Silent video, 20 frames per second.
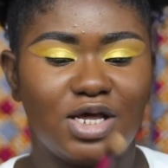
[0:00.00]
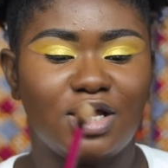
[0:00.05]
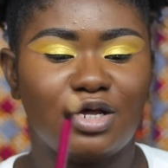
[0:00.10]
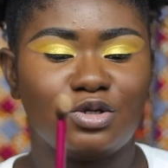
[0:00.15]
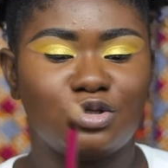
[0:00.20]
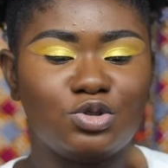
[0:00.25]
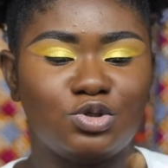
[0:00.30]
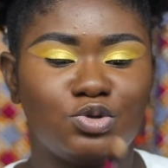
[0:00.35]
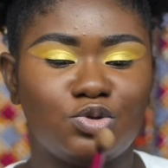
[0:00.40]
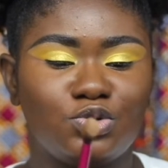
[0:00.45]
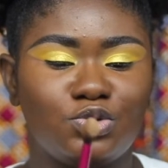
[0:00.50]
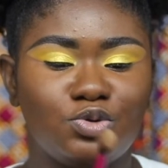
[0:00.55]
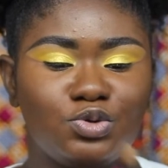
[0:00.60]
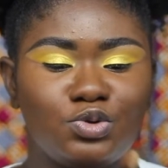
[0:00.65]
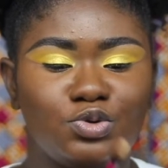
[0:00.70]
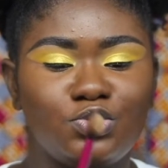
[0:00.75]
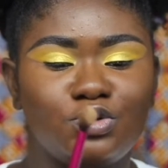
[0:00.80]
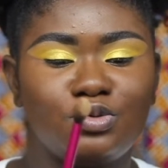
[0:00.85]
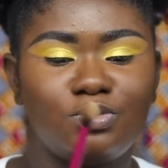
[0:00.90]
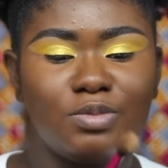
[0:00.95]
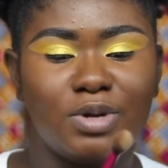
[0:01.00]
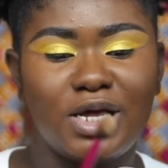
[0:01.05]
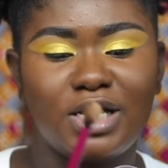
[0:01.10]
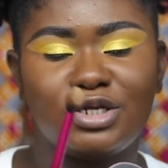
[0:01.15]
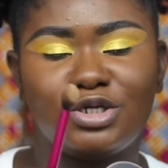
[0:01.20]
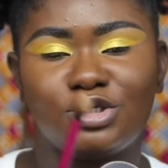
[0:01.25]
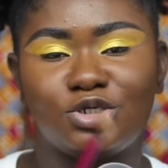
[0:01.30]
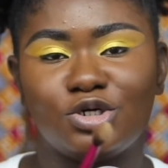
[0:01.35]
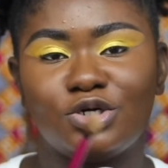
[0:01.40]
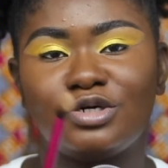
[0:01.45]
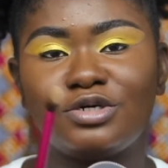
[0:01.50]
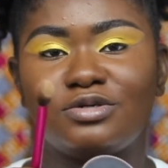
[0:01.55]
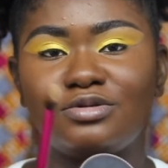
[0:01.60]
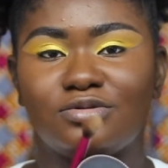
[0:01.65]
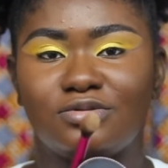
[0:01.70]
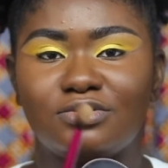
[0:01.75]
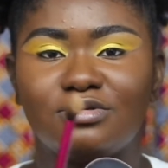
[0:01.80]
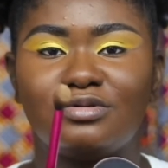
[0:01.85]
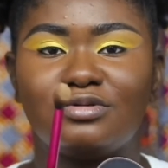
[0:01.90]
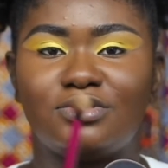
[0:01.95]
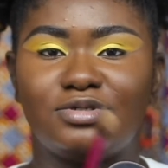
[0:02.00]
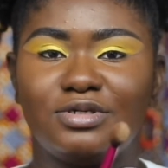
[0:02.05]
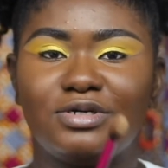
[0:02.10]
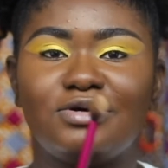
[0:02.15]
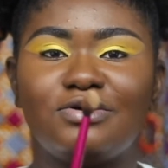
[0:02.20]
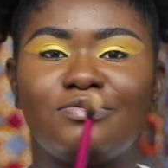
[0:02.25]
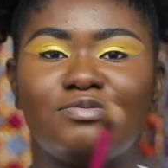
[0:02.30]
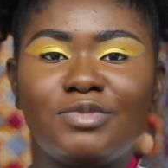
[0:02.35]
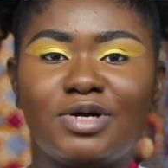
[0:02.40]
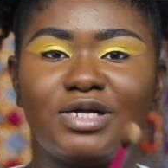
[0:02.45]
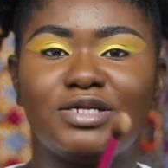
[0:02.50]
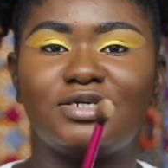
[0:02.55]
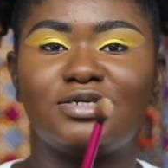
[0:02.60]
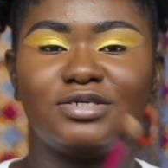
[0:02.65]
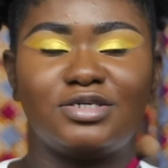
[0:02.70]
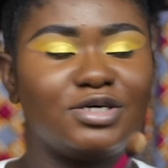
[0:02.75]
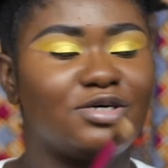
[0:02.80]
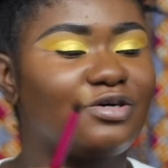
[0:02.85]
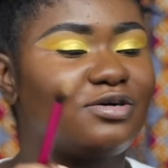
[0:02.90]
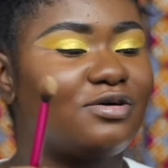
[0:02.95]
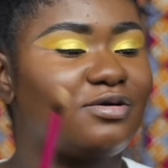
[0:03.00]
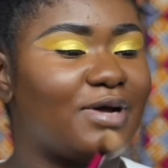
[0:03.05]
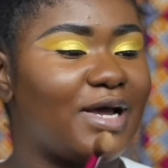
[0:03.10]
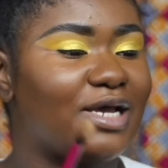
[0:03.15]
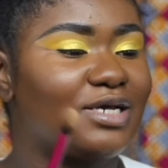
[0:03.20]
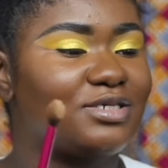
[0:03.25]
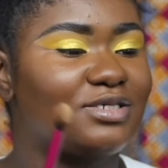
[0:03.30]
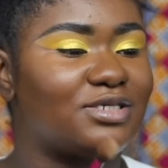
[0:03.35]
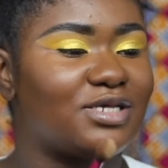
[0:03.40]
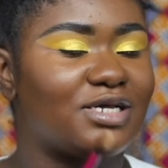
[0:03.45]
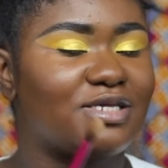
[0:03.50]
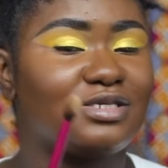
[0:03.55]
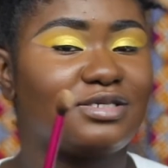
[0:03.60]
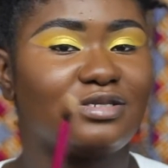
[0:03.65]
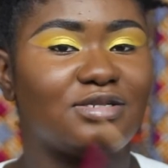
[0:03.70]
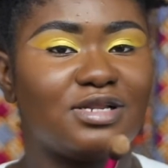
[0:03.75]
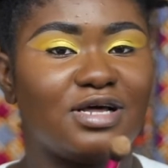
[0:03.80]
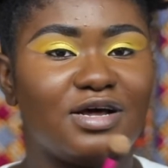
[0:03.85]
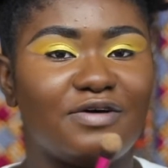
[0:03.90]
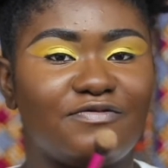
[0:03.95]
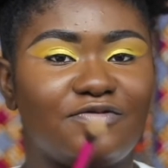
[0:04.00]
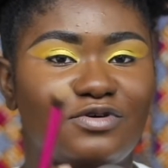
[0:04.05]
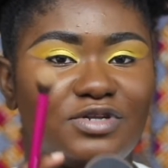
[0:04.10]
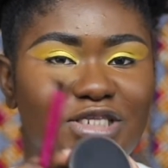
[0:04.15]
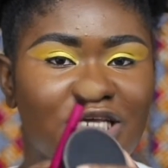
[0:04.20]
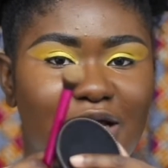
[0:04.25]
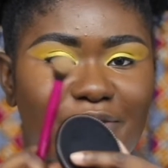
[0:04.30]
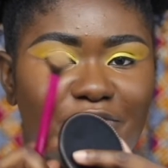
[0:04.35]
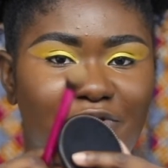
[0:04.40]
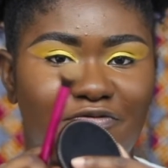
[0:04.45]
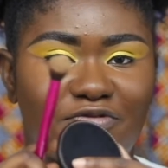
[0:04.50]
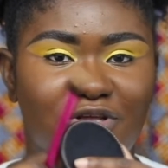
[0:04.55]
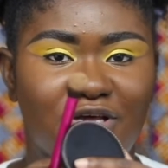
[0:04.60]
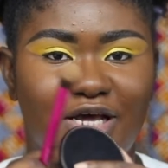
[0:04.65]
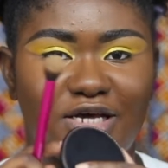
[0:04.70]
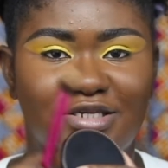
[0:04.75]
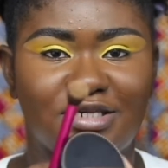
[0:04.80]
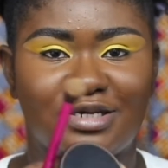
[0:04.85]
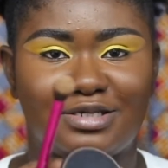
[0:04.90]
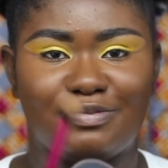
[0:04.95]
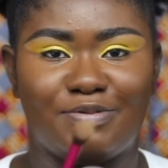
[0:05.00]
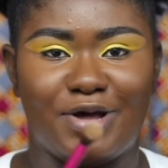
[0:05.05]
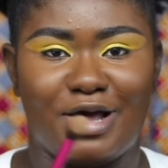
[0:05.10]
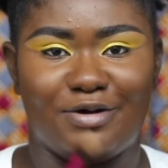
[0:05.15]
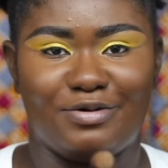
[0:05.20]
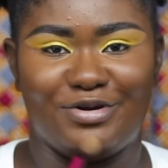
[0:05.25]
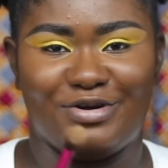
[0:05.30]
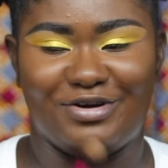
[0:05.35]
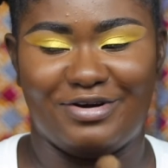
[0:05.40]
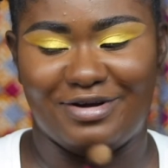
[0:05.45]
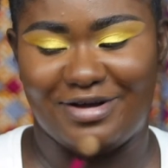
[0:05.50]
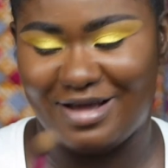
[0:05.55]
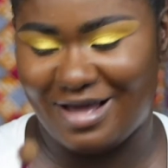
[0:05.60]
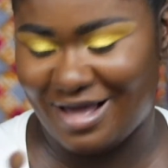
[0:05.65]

too much, oh, too much, oh, excess love. We'll tap off the excess powder.